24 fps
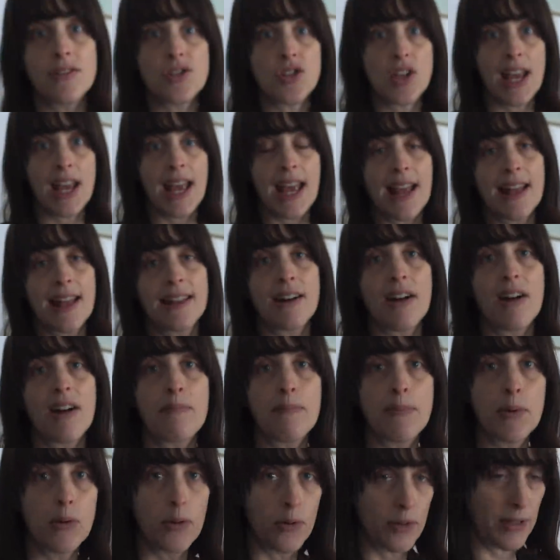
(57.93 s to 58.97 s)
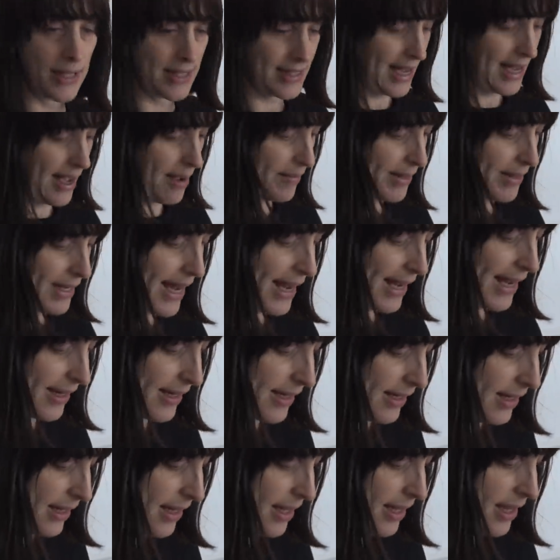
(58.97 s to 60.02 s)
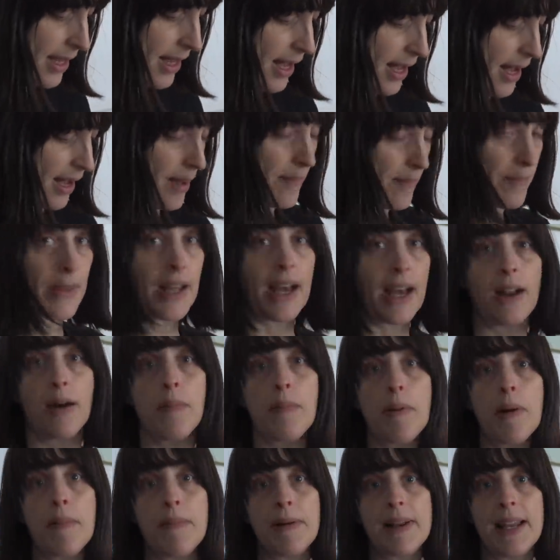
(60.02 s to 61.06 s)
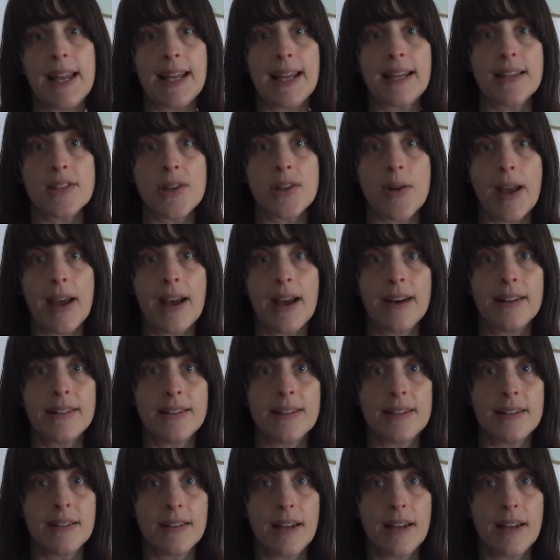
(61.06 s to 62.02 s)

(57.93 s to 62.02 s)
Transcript: year that I've bought this almanac. Um, and I'll pop a link to it un